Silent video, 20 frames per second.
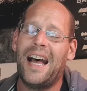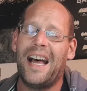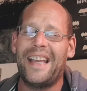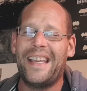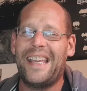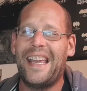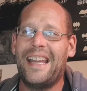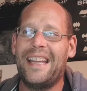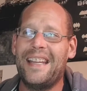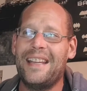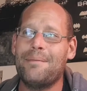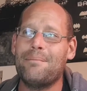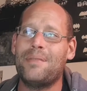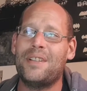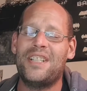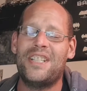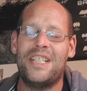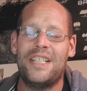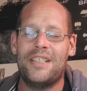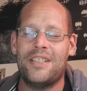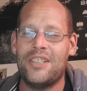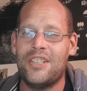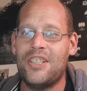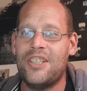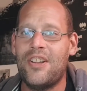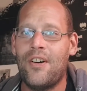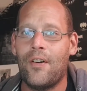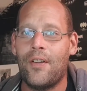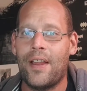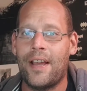I get it, but she's
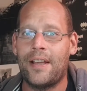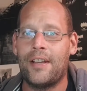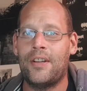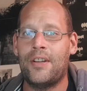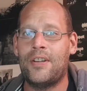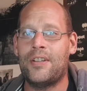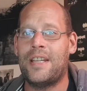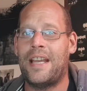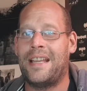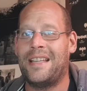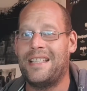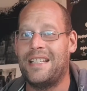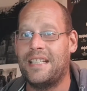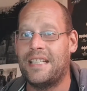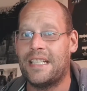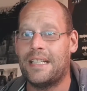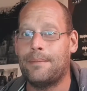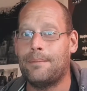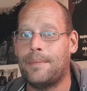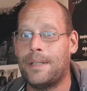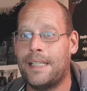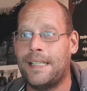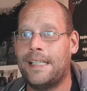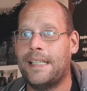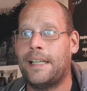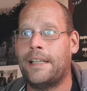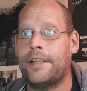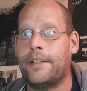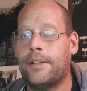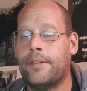not that good and she's
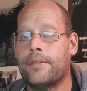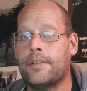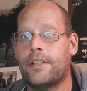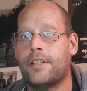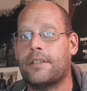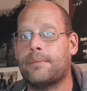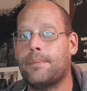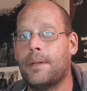completely useless.